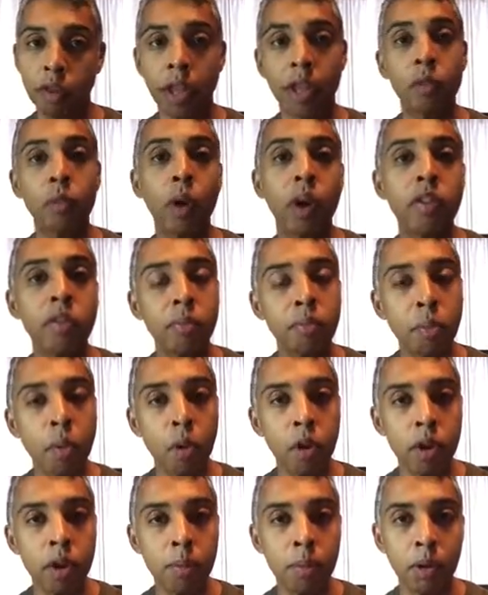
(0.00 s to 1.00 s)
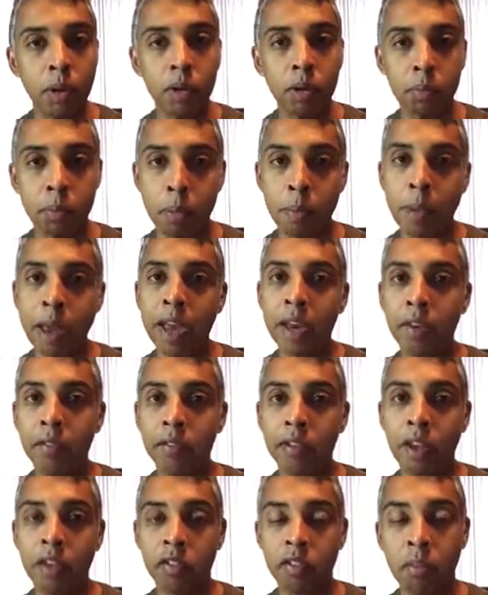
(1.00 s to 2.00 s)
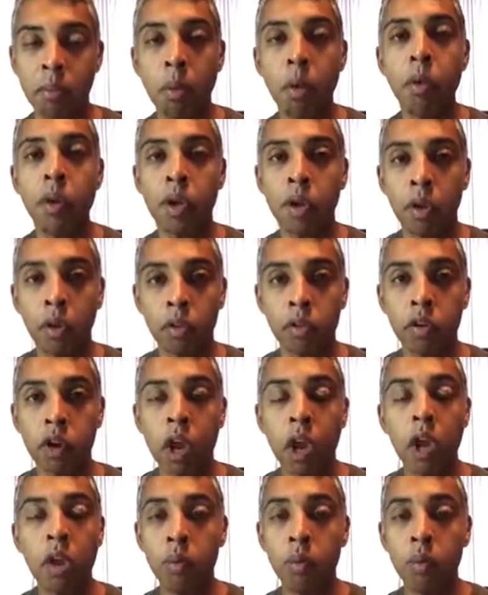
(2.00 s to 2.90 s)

That's why it's important to build up a bank of testimonials.